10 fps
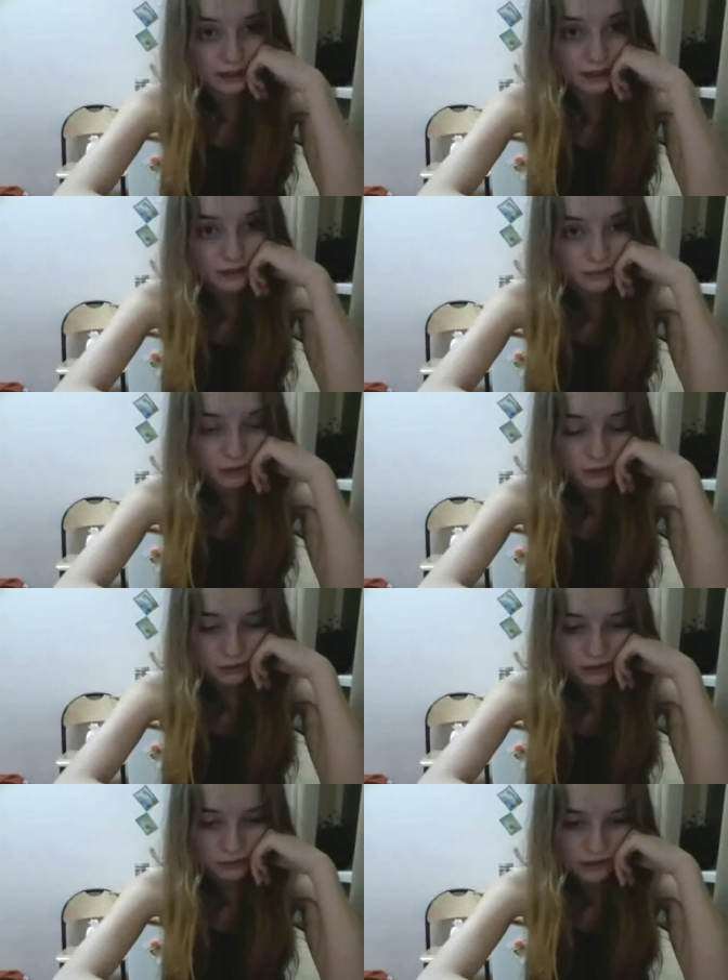lack of
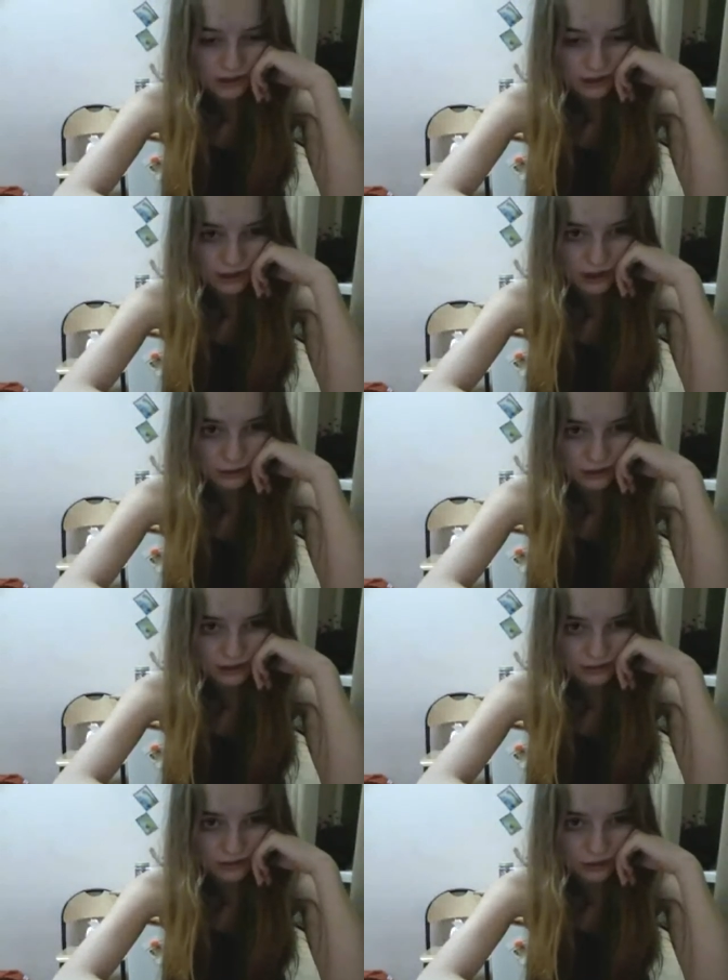music, which I thought I would
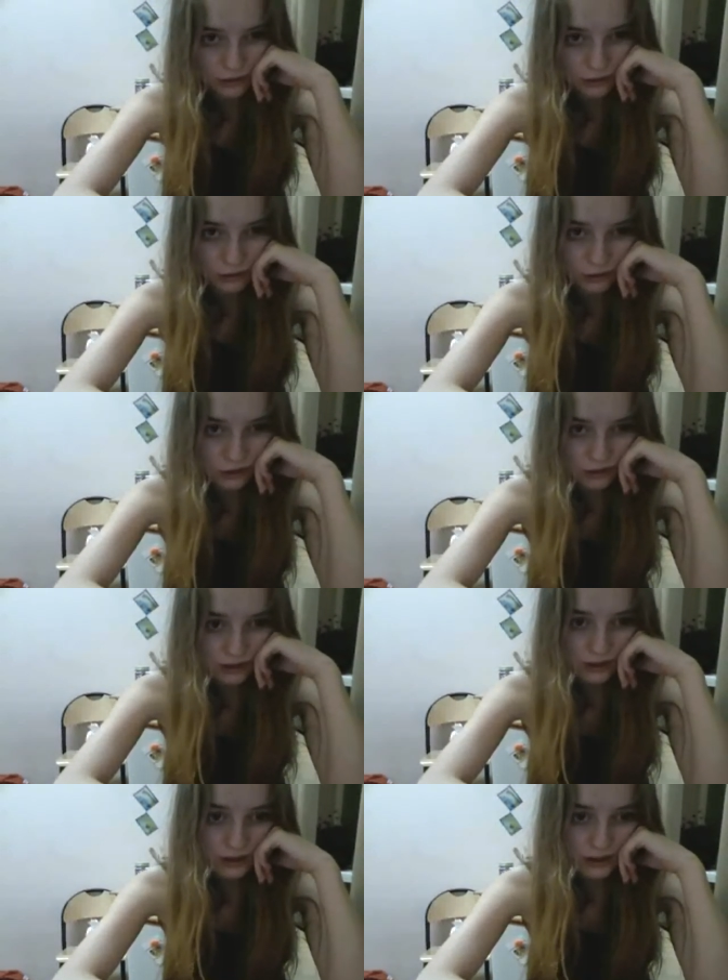never do.
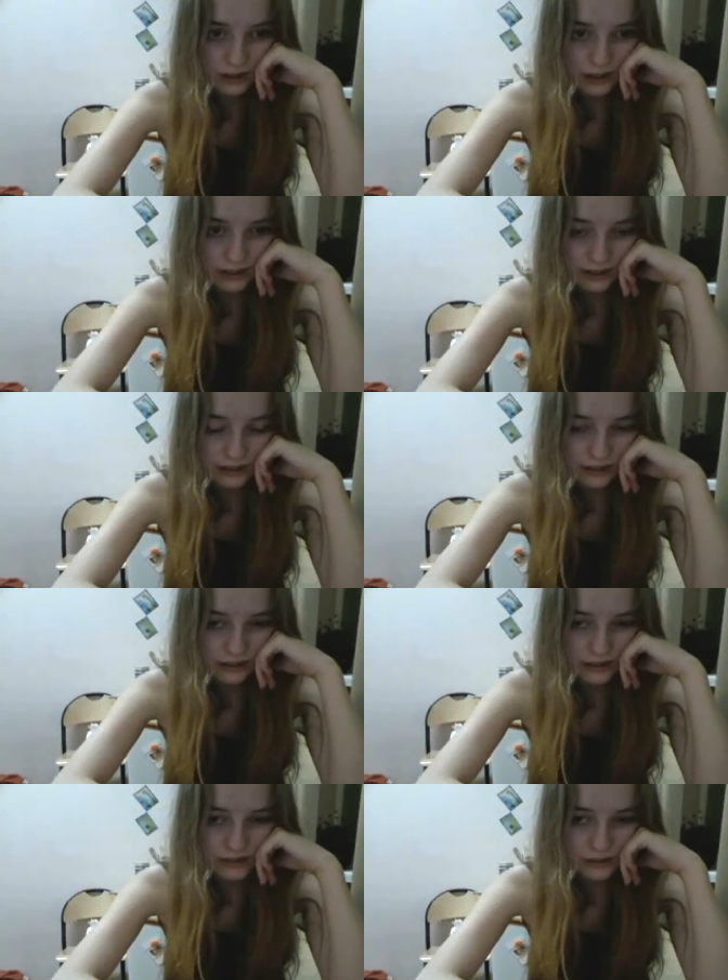And the
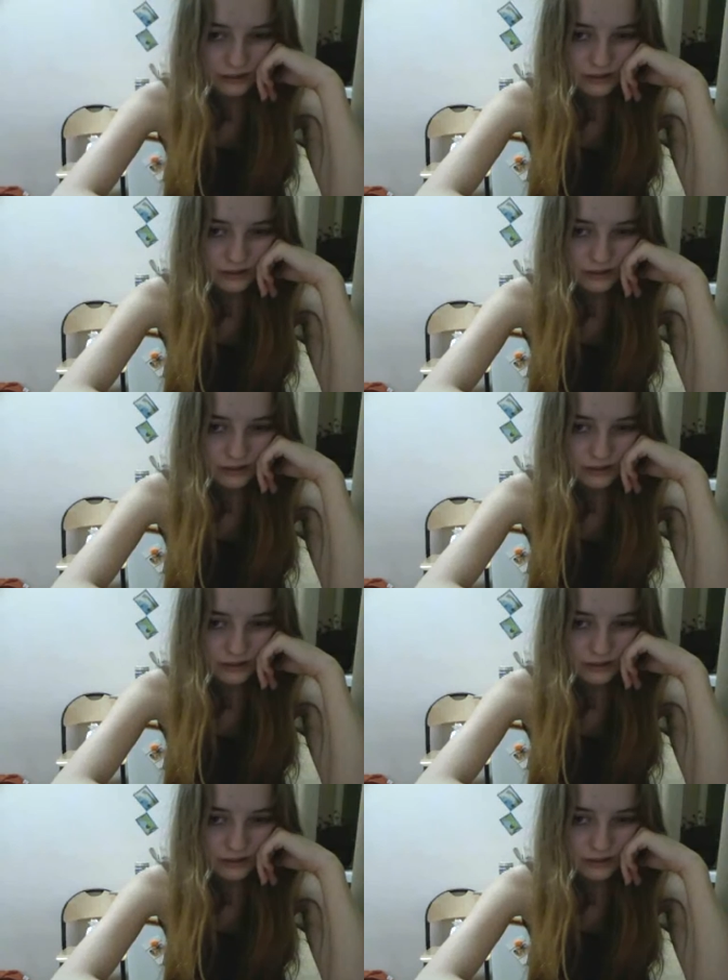internet's so